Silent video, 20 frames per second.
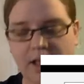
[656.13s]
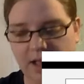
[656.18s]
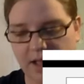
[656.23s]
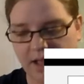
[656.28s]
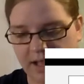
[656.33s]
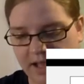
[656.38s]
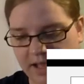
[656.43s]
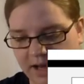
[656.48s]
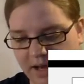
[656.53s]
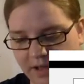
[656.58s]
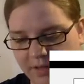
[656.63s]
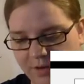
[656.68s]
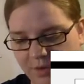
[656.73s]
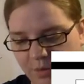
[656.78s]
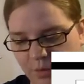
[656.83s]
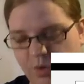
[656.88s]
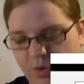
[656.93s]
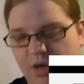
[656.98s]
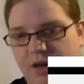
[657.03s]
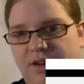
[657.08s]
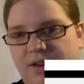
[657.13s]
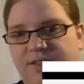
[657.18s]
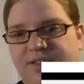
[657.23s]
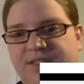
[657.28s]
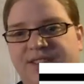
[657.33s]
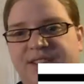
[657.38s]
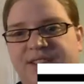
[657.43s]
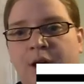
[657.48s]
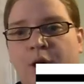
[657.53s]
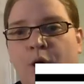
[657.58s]
In other
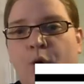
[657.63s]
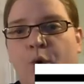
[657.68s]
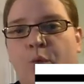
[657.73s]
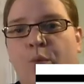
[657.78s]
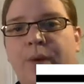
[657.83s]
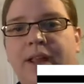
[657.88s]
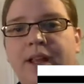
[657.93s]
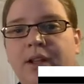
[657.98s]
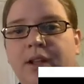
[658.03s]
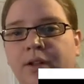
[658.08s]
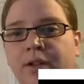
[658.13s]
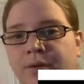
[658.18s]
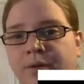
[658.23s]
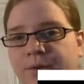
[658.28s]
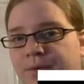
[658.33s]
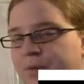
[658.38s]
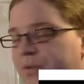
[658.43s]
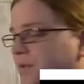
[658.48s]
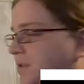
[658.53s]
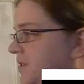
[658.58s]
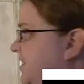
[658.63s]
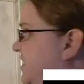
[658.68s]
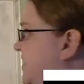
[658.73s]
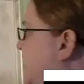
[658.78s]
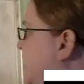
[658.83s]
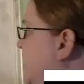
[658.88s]
words, we lose